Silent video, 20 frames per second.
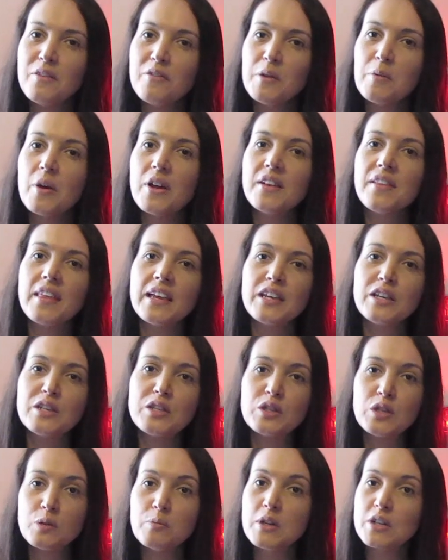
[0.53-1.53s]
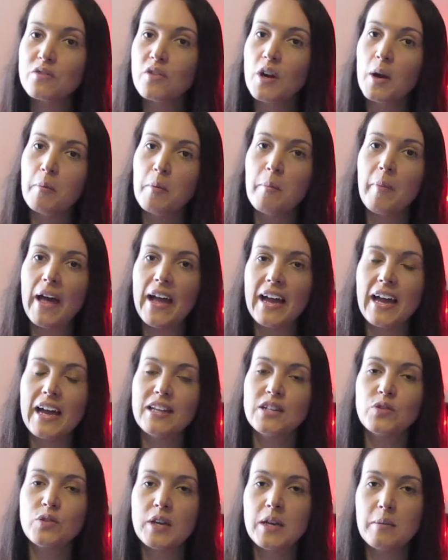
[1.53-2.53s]
everyone, thank you so much for coming back
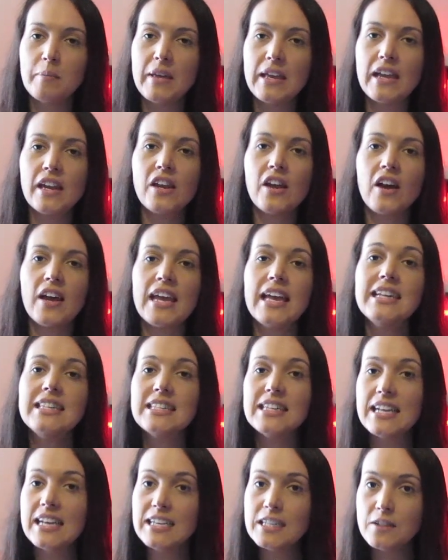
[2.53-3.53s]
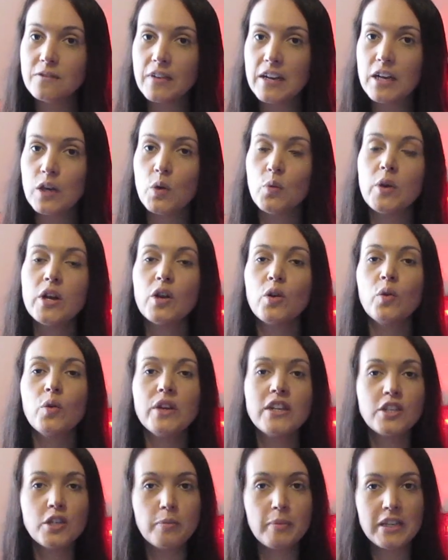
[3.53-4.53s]
and joining me. Now in today's video we are
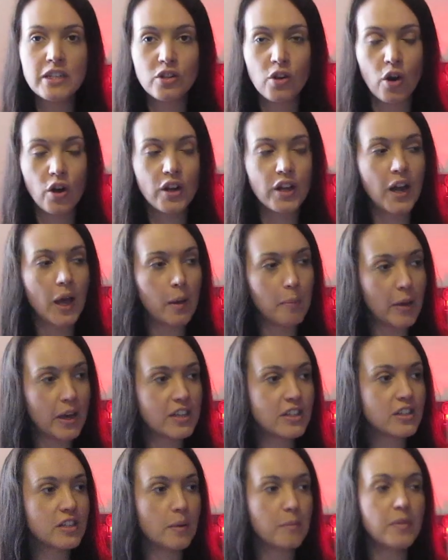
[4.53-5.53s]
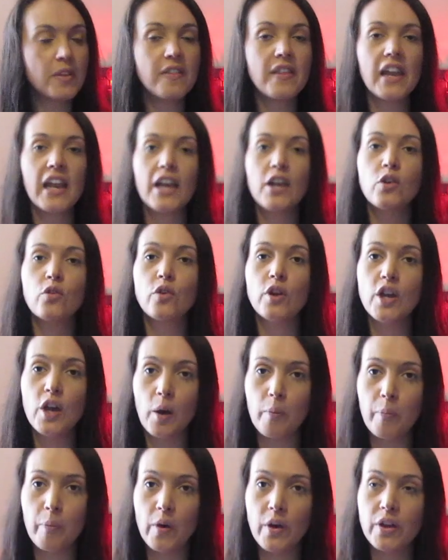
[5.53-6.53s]
going to be talking about something that I grew
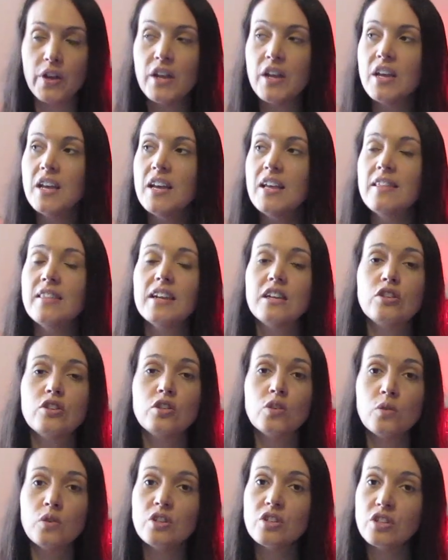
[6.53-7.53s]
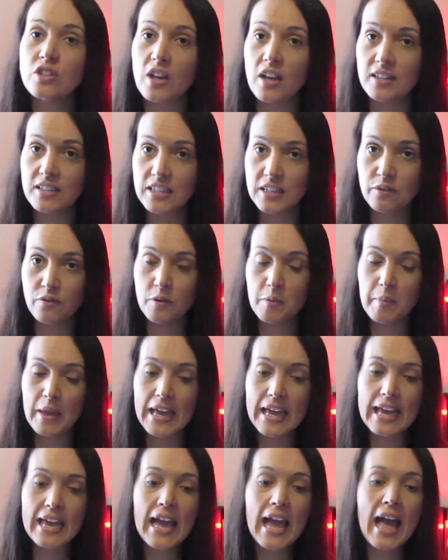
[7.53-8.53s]
up on that is so nostalgic for
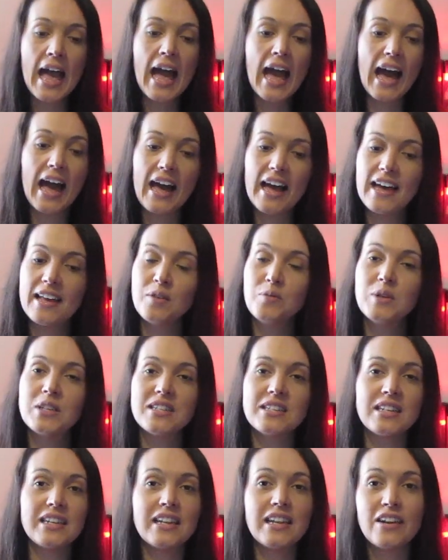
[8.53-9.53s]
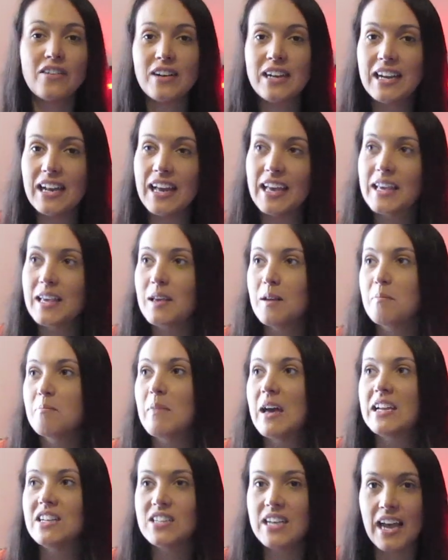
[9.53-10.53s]
me and was literally like
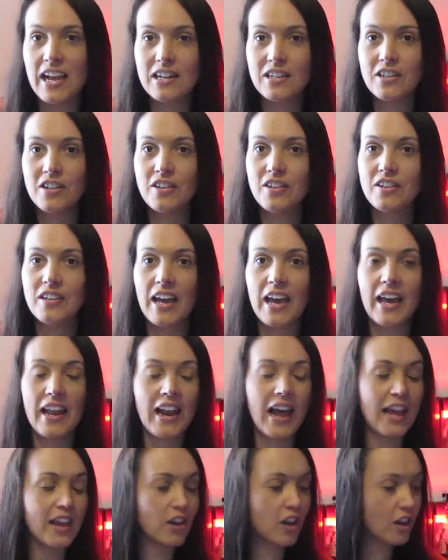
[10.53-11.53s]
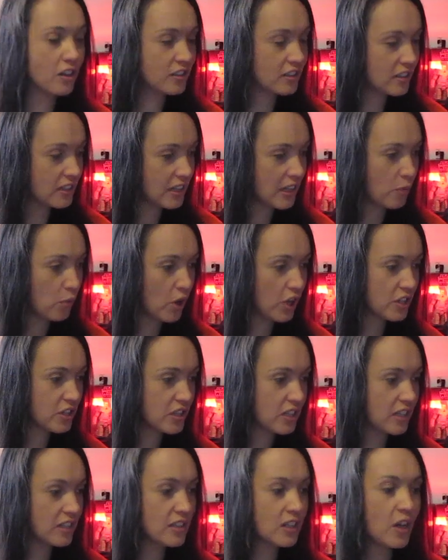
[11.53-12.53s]
my childhood and I constantly
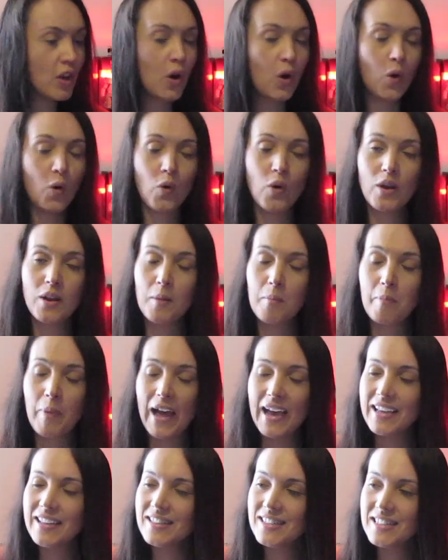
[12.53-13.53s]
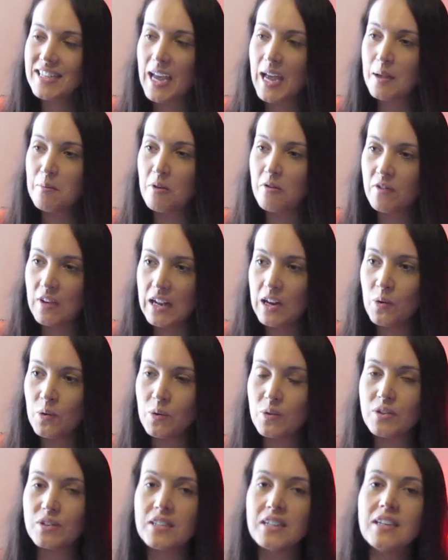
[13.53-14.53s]
watched it on, back in the time I feel
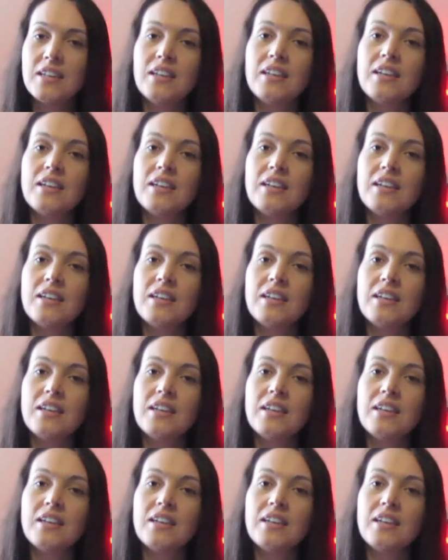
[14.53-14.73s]
old,